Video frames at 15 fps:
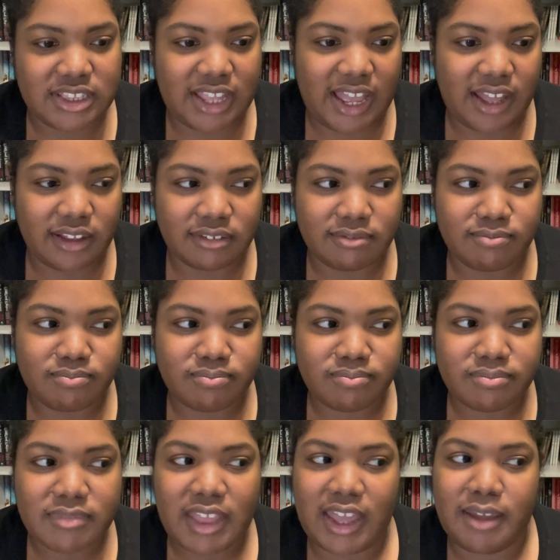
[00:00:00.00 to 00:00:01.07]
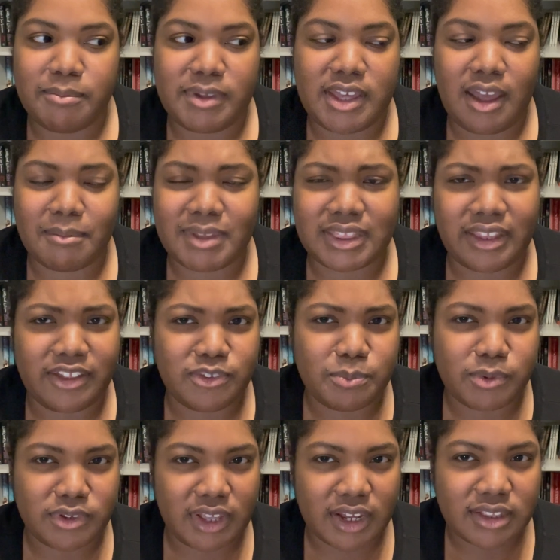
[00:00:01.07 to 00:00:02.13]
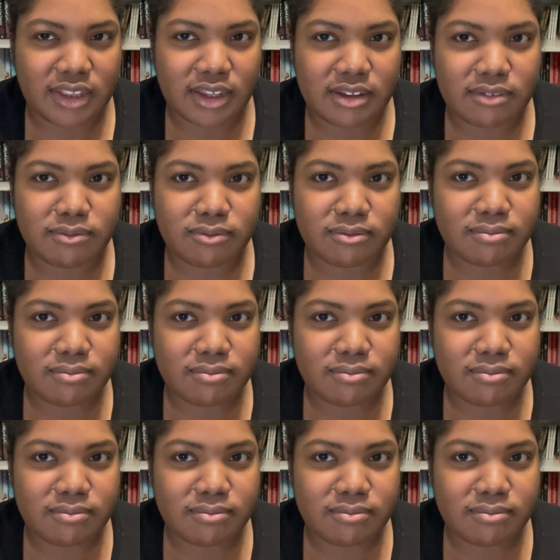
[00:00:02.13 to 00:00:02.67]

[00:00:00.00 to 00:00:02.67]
down and becoming less productive